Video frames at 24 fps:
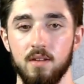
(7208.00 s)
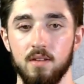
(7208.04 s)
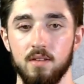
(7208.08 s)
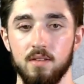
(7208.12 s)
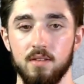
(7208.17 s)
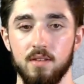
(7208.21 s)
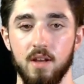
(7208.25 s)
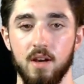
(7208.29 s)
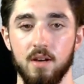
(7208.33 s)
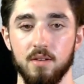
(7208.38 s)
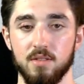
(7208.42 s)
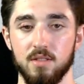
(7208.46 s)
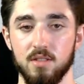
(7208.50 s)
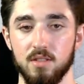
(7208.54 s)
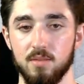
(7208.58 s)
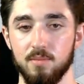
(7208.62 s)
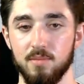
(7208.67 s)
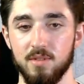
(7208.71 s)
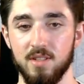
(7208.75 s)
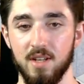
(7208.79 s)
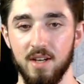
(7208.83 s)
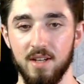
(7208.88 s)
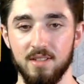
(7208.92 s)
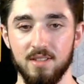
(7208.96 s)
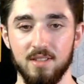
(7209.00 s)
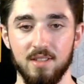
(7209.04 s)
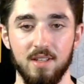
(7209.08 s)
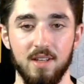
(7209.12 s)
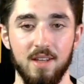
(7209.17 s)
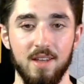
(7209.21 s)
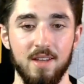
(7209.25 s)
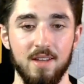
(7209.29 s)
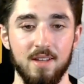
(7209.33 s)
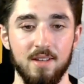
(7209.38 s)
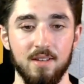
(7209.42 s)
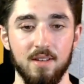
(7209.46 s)
Now, systematizing
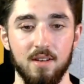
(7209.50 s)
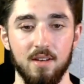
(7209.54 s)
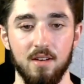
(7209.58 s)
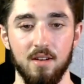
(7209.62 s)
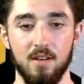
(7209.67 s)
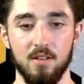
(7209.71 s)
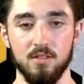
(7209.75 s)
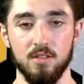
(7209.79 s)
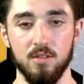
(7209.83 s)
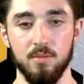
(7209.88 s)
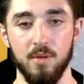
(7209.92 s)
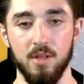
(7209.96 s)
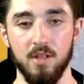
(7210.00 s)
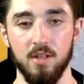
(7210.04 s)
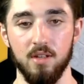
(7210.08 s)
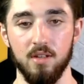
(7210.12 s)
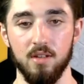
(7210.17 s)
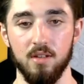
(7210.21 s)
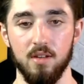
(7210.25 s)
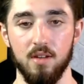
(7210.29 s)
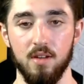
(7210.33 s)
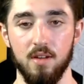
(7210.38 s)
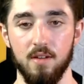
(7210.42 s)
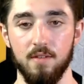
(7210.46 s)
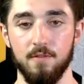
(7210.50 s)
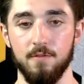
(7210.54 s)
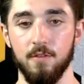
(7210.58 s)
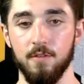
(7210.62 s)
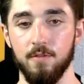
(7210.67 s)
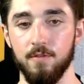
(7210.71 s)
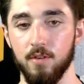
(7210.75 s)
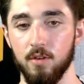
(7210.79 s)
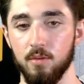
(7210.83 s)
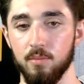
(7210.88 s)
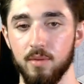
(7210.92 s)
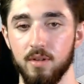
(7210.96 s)
and automating
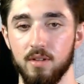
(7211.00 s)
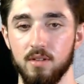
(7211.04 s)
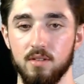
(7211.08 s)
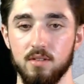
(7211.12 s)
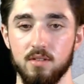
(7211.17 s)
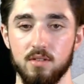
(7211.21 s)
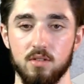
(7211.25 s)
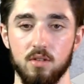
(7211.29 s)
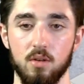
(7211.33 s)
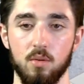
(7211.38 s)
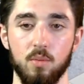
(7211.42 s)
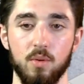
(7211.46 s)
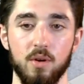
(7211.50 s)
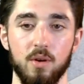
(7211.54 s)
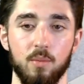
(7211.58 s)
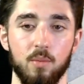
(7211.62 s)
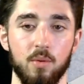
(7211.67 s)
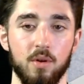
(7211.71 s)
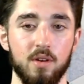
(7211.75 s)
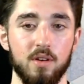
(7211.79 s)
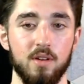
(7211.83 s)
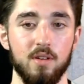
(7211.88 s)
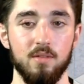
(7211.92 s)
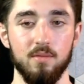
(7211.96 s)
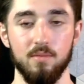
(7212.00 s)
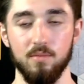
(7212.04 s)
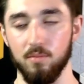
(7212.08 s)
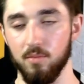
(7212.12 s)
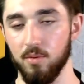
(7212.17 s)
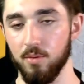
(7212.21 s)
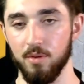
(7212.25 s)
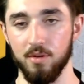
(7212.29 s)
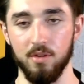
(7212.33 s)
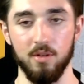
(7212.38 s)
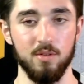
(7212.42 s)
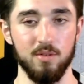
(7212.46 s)
fulfillment. So what we're gonna
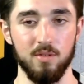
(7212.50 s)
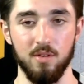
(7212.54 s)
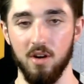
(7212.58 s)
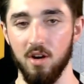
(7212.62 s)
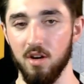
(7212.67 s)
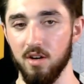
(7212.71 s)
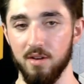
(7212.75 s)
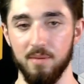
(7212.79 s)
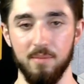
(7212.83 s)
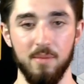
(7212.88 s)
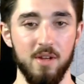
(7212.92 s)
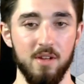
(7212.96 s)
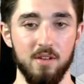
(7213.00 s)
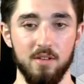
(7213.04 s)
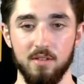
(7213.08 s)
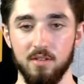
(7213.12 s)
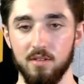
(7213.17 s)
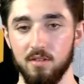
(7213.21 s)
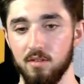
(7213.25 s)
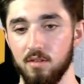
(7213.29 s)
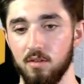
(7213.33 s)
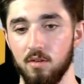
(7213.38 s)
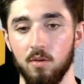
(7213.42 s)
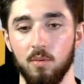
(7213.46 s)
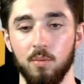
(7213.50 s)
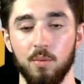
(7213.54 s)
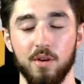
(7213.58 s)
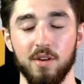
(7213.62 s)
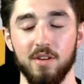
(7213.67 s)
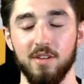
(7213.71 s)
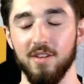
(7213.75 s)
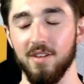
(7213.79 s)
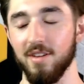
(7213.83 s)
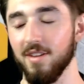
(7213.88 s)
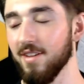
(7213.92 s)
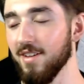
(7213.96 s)
do is we're
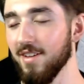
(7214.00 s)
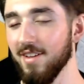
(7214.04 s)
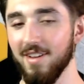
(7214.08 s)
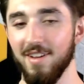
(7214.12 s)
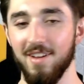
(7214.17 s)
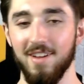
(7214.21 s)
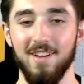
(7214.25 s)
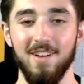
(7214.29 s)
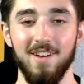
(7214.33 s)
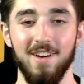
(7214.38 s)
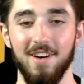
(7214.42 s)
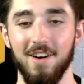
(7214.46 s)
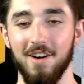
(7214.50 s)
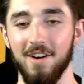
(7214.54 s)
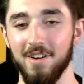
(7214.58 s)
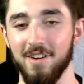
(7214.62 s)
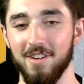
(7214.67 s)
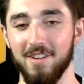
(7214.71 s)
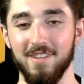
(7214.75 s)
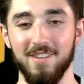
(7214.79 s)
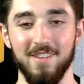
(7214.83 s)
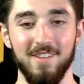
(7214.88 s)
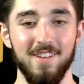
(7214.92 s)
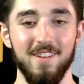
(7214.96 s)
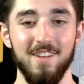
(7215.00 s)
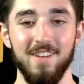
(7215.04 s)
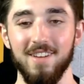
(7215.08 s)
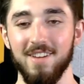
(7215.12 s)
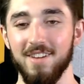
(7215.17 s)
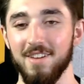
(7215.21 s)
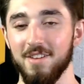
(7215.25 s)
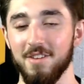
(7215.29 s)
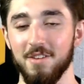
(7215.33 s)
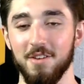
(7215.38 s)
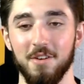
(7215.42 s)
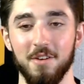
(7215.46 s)
gonna audit
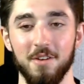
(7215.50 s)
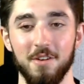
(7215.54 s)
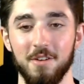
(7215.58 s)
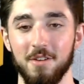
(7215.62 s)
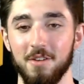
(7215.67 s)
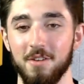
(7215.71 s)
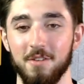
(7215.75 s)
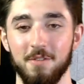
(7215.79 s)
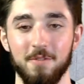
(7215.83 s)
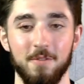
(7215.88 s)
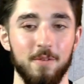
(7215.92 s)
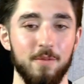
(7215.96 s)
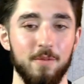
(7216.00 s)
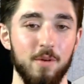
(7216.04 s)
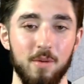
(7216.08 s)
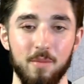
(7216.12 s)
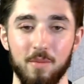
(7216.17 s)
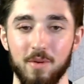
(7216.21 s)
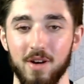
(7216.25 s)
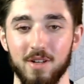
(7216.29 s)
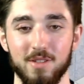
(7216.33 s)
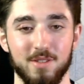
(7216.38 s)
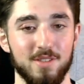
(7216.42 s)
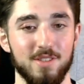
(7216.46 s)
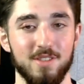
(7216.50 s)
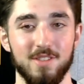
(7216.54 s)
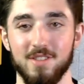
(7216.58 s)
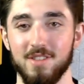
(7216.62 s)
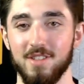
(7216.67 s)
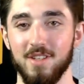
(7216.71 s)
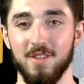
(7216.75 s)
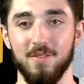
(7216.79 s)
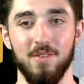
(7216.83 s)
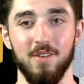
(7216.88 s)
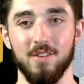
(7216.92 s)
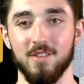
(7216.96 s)
your fulfillment process.
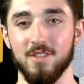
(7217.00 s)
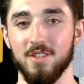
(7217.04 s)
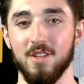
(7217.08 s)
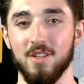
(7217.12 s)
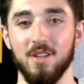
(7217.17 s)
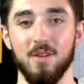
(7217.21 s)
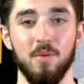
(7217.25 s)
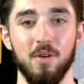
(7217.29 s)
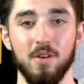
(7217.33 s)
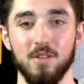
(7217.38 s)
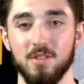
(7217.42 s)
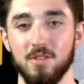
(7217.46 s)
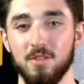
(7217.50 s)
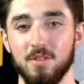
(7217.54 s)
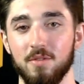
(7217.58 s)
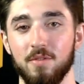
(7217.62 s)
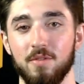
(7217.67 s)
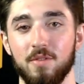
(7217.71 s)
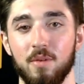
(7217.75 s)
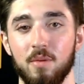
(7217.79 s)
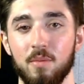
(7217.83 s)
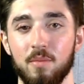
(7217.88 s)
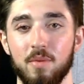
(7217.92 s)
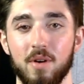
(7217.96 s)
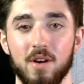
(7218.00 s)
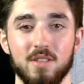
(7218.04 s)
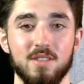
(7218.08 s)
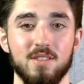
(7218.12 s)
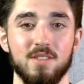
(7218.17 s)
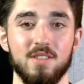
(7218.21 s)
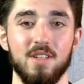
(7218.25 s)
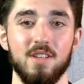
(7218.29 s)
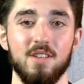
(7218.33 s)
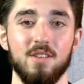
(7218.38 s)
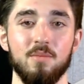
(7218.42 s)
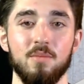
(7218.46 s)
If there's any parts of your fulfillment
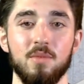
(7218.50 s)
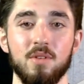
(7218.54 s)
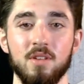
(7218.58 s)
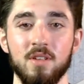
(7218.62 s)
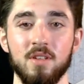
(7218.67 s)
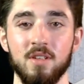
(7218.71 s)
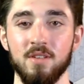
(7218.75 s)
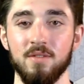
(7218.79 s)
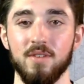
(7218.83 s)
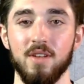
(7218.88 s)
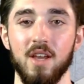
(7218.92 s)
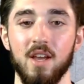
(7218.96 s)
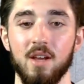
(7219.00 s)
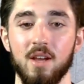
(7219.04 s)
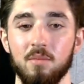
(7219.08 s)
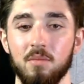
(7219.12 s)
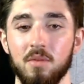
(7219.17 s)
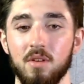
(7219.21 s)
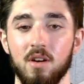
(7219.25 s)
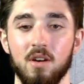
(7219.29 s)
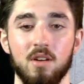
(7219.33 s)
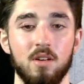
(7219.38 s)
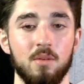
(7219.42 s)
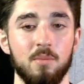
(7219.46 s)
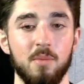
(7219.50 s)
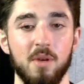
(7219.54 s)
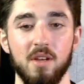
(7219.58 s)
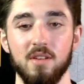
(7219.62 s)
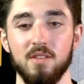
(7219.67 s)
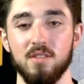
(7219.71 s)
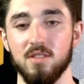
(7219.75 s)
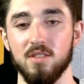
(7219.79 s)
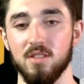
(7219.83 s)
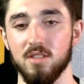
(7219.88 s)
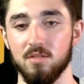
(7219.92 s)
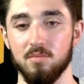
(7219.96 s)
process that you believe can be
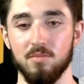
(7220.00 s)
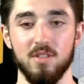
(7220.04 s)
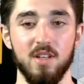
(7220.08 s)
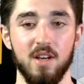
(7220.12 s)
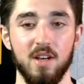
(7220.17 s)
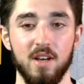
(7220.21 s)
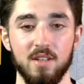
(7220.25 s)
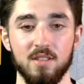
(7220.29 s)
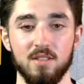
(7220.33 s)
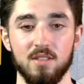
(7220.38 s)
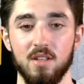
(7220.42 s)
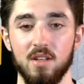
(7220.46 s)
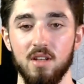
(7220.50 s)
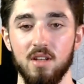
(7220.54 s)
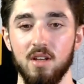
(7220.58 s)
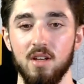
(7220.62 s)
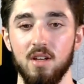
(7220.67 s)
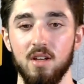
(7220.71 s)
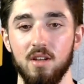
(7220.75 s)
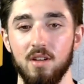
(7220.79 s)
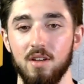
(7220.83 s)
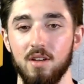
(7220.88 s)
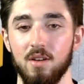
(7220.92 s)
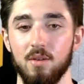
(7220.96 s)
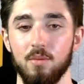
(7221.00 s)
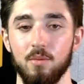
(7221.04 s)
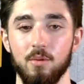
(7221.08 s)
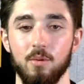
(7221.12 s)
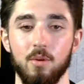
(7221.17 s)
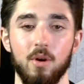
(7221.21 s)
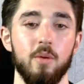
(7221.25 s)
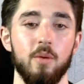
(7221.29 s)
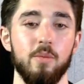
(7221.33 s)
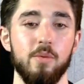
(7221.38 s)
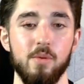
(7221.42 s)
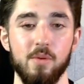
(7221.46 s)
automated, systematized, we
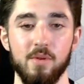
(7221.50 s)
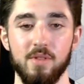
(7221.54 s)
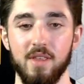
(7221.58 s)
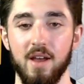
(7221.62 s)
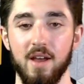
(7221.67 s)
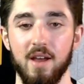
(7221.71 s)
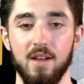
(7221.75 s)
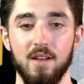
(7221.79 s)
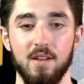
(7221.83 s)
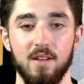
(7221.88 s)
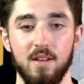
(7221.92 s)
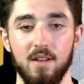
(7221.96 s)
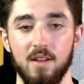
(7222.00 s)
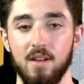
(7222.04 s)
will help you with that.